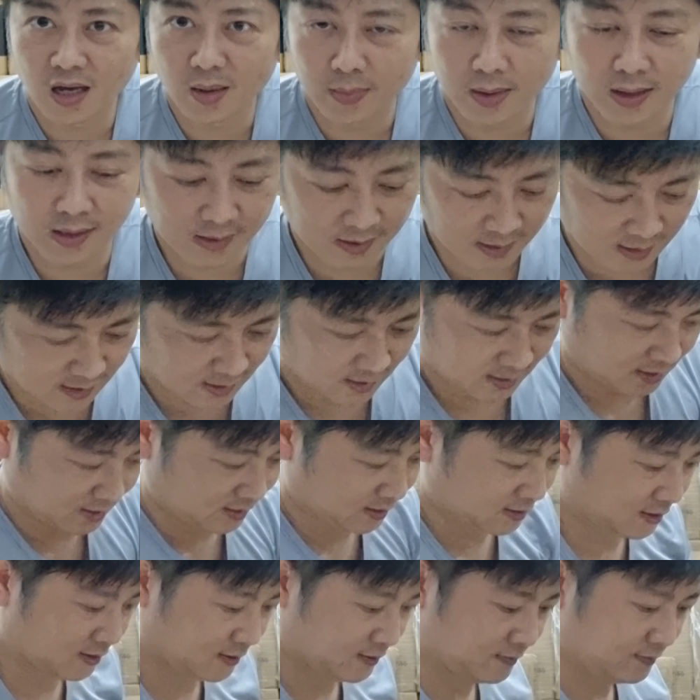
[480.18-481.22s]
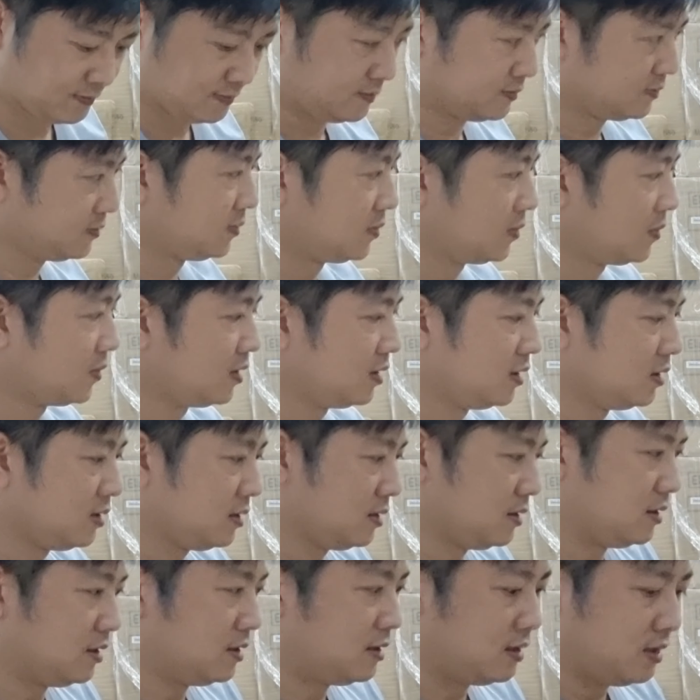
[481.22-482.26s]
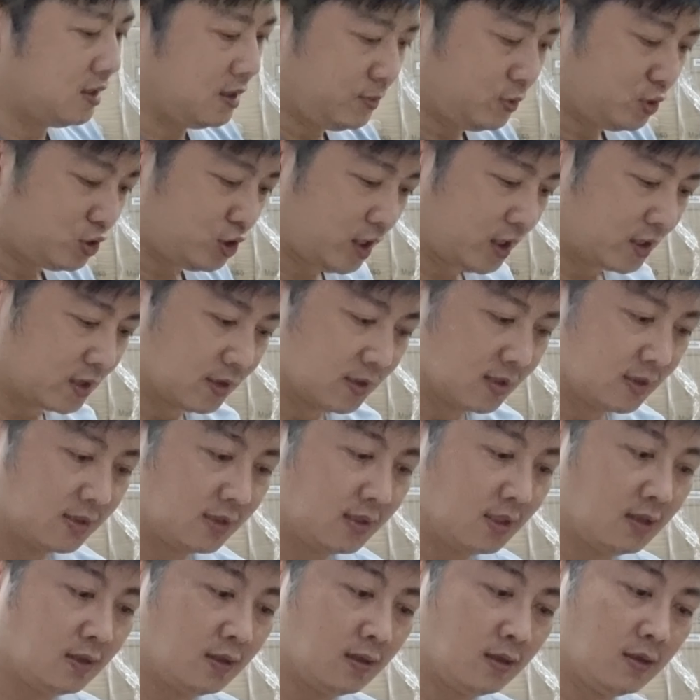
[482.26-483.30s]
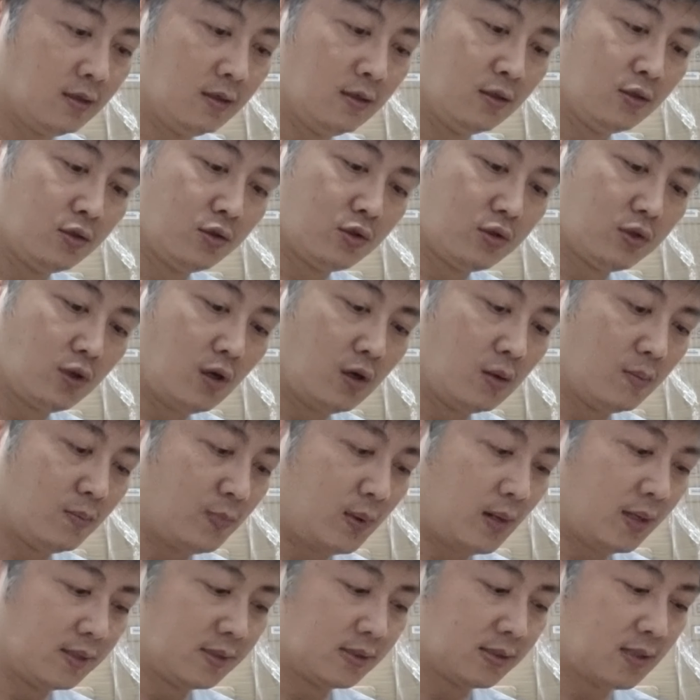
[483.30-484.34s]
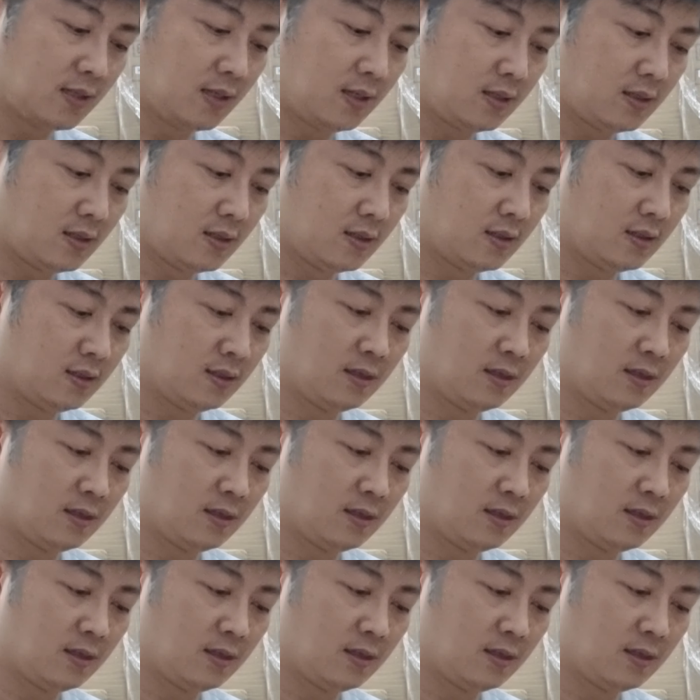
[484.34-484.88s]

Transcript: IMS. Uh, let me check the single shot basket.